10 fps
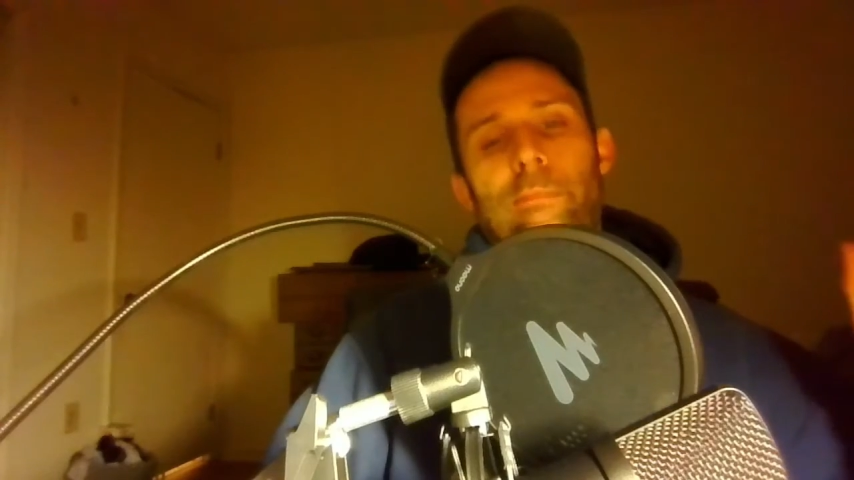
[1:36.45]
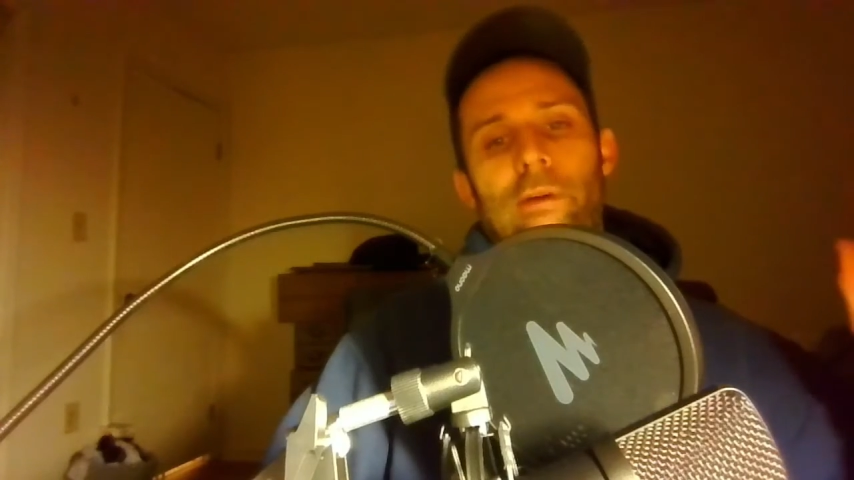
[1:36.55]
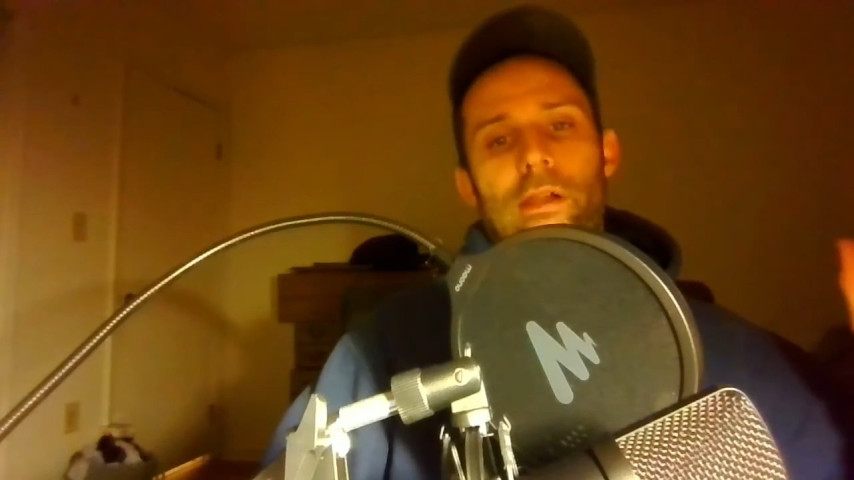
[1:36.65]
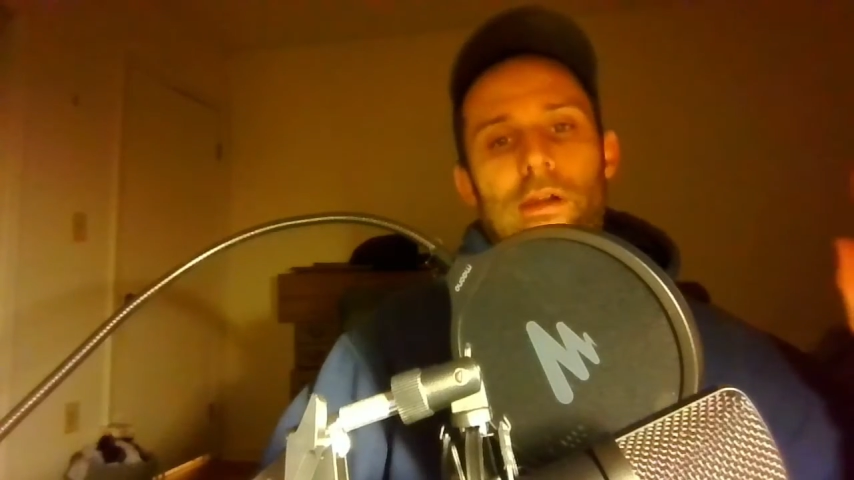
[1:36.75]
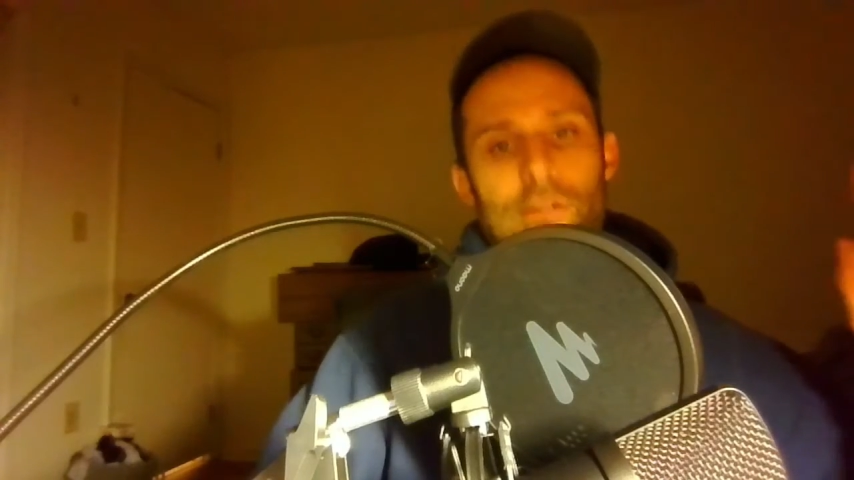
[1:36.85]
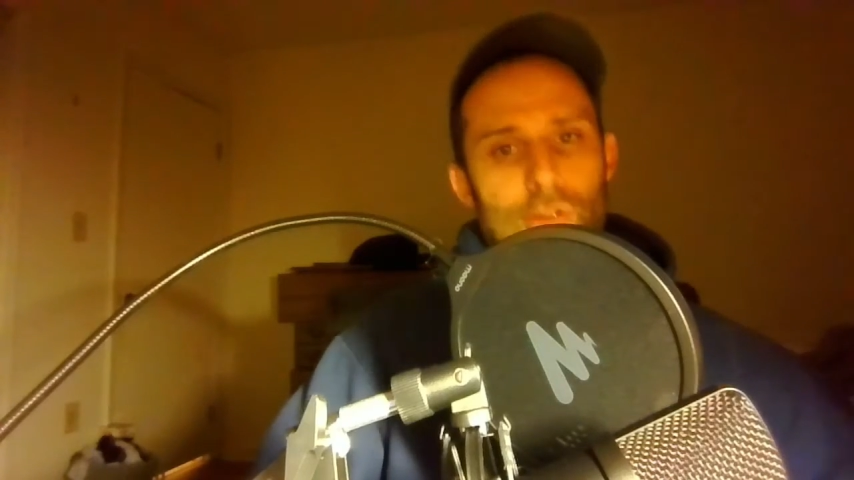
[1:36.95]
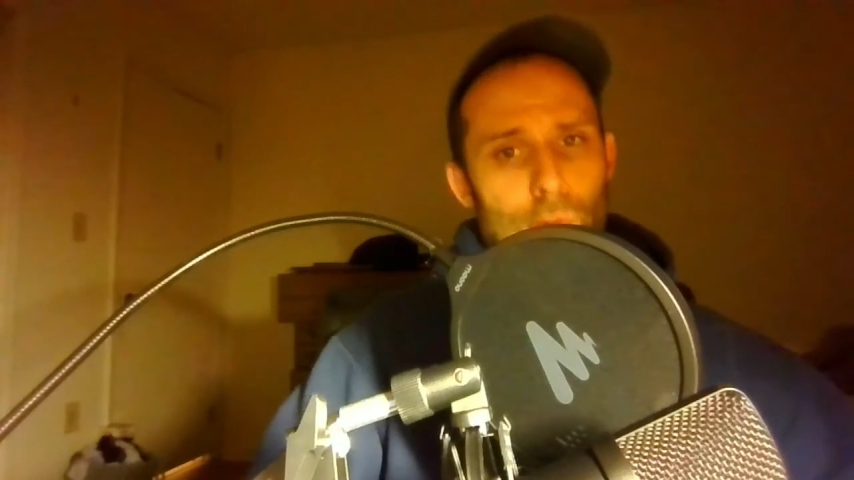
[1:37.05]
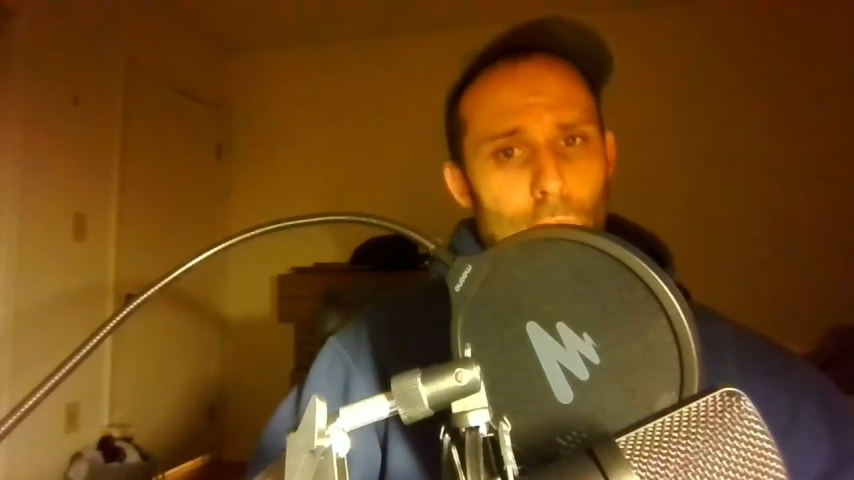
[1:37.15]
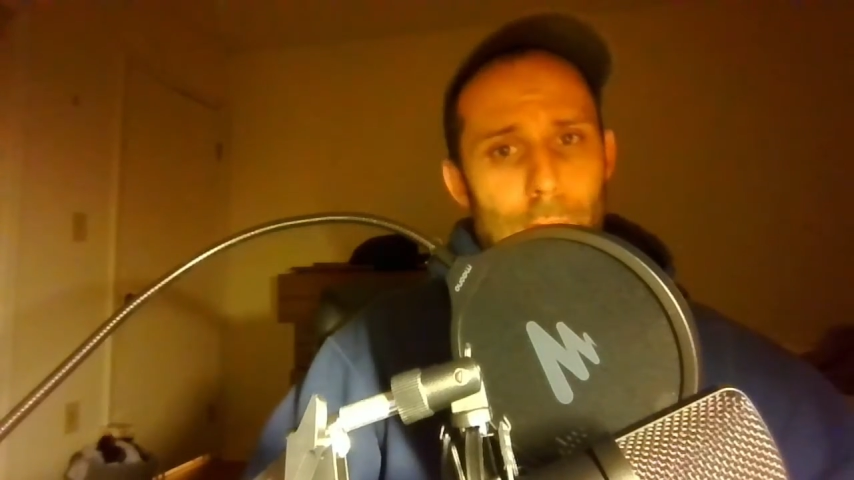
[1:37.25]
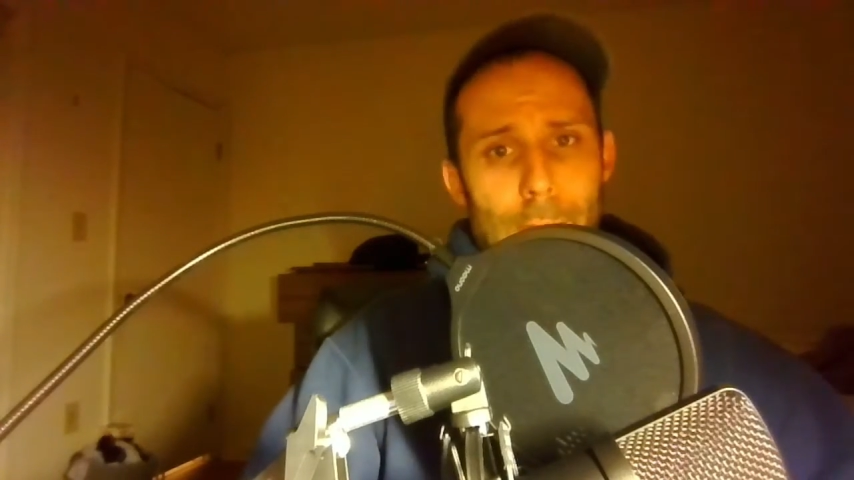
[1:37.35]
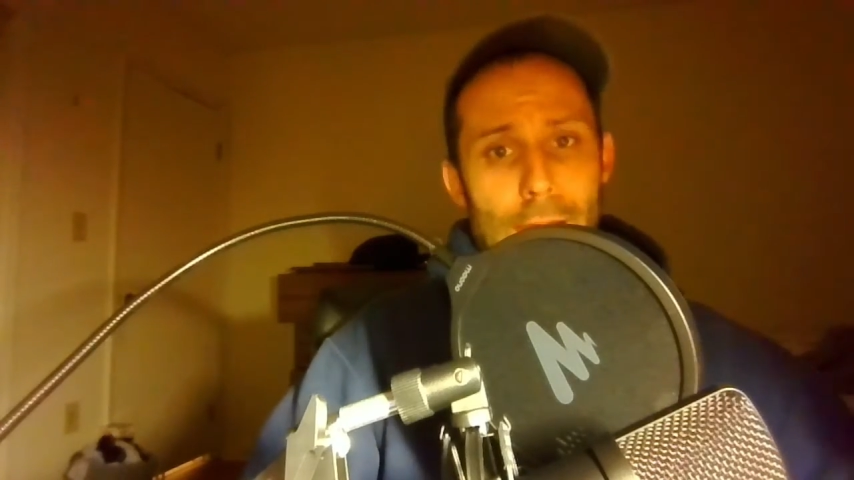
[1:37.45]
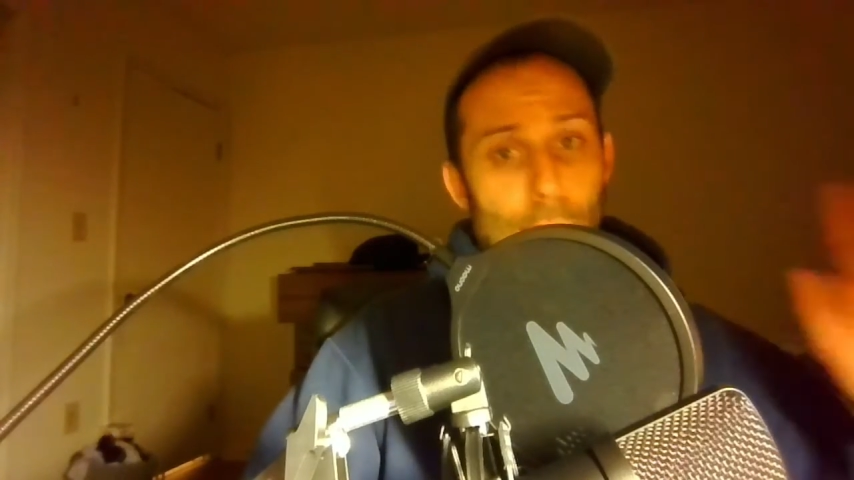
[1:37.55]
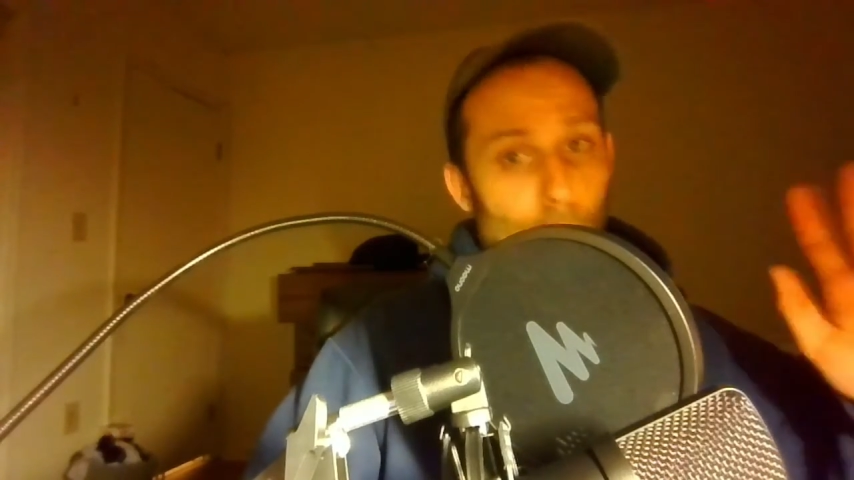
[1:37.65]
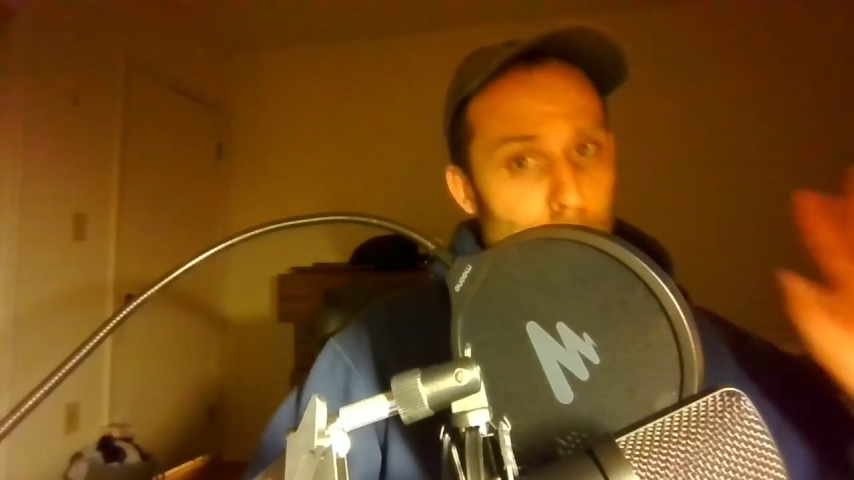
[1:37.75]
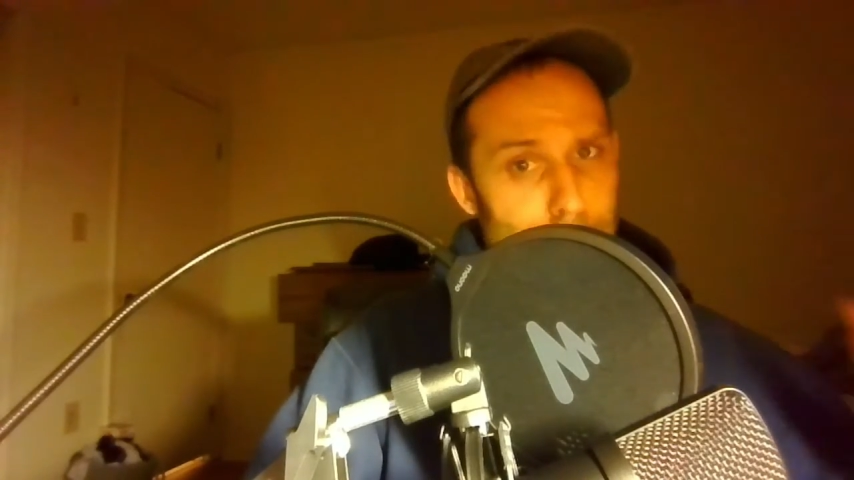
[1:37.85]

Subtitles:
But Jerome Powell,